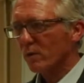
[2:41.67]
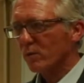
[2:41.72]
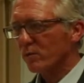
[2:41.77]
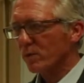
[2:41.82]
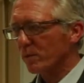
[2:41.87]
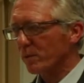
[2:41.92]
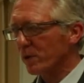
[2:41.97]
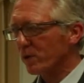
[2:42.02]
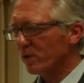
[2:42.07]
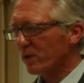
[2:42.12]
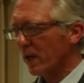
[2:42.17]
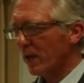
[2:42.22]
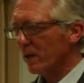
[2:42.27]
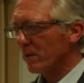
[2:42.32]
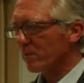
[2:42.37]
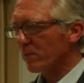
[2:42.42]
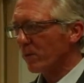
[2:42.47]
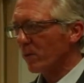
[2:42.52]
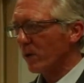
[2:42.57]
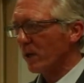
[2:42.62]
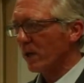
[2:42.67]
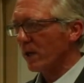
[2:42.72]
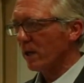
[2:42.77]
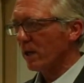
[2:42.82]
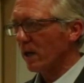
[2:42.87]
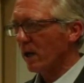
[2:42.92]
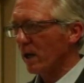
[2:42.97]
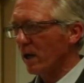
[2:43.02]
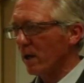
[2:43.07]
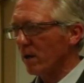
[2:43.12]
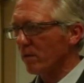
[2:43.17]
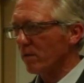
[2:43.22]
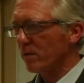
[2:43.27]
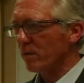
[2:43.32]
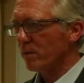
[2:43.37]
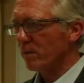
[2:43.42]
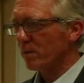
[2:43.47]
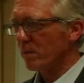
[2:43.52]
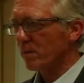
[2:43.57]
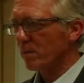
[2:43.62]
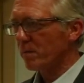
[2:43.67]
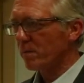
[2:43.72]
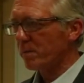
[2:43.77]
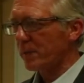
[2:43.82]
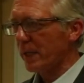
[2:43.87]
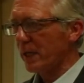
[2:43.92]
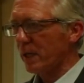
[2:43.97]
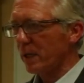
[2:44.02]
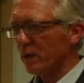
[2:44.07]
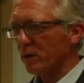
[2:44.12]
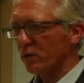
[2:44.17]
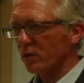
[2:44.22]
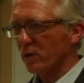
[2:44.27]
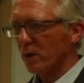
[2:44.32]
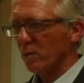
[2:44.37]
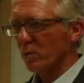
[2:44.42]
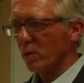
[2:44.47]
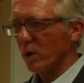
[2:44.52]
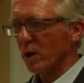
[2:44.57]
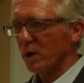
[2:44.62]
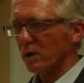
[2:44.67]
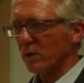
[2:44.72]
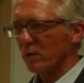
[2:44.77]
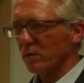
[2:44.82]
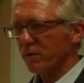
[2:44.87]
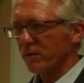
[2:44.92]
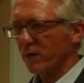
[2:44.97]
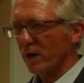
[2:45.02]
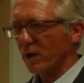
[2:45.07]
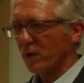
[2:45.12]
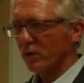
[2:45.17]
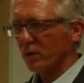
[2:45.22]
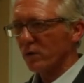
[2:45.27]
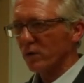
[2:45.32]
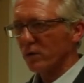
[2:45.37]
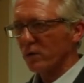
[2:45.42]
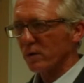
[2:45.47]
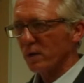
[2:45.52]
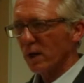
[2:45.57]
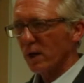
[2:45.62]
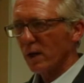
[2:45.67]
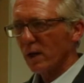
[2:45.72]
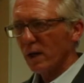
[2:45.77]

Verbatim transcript: from the standpoint of being someone who functions